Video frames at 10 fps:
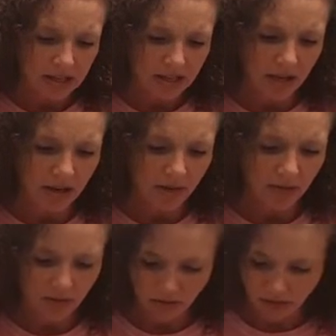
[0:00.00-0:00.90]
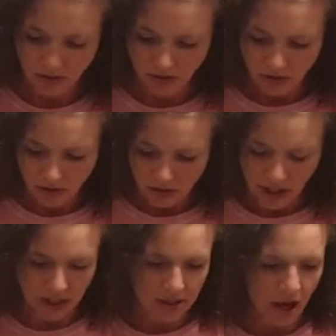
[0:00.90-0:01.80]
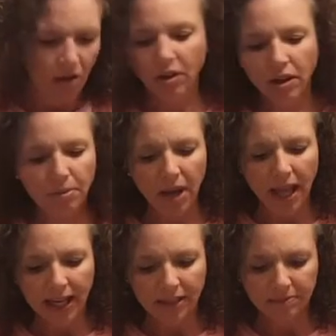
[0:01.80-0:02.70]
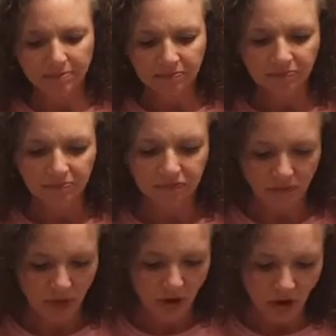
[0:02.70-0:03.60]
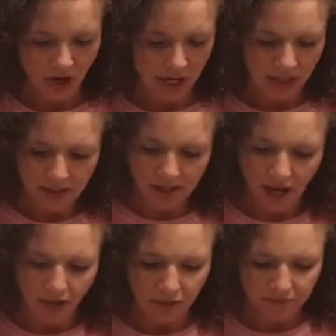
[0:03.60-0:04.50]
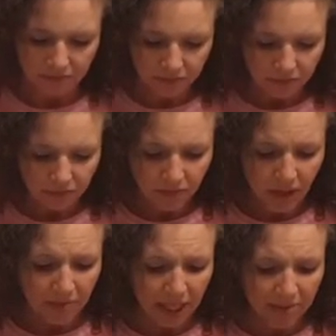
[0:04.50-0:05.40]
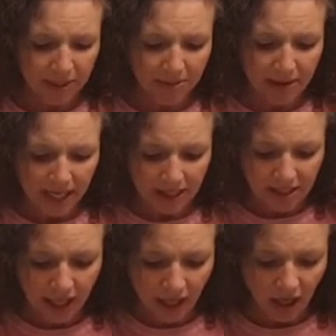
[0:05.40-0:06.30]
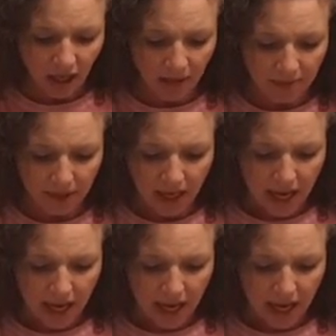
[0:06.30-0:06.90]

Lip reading: so that it's all on the plate. All right, so I'm gonna get my tomatoes cut up,